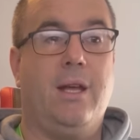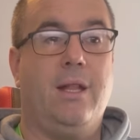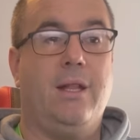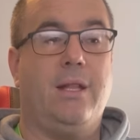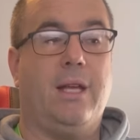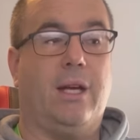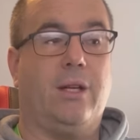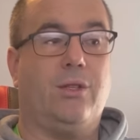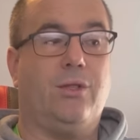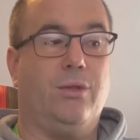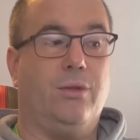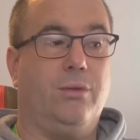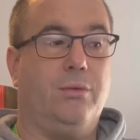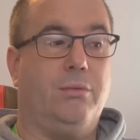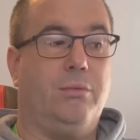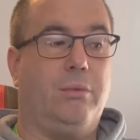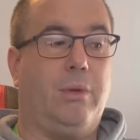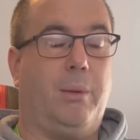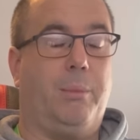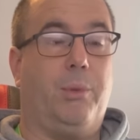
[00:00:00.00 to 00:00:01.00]

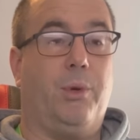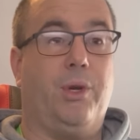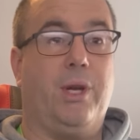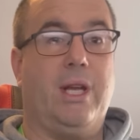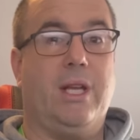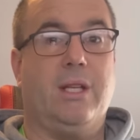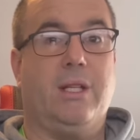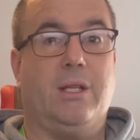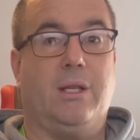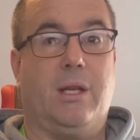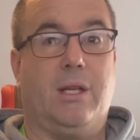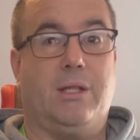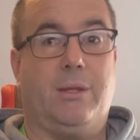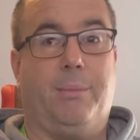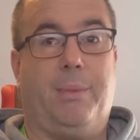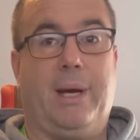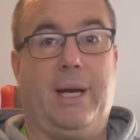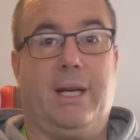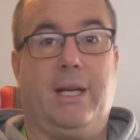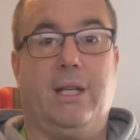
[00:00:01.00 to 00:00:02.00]
actual, I bought it as a
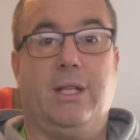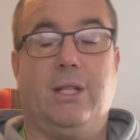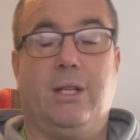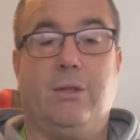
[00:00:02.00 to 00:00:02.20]
package.